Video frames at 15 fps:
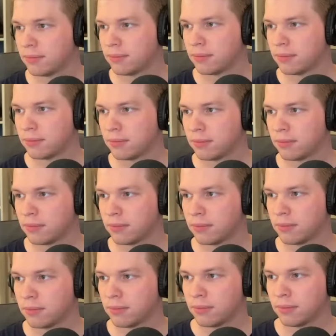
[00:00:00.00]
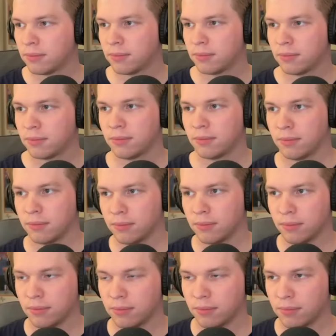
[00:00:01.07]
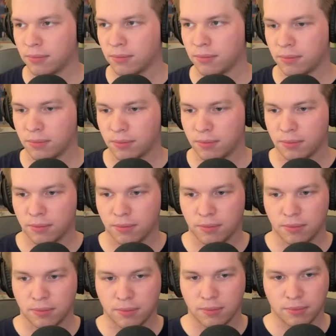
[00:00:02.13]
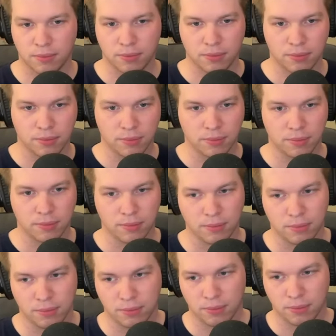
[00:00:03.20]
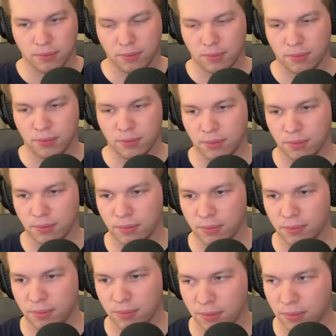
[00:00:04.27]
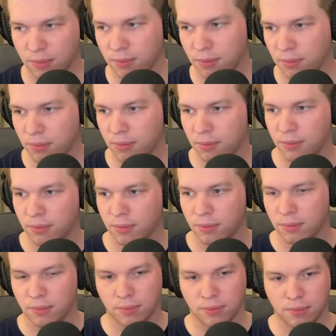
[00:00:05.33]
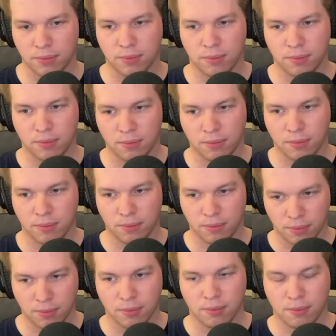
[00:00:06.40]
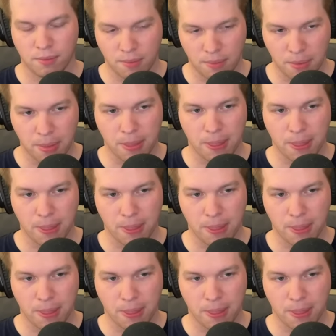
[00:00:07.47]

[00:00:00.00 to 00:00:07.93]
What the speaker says: (not speaking)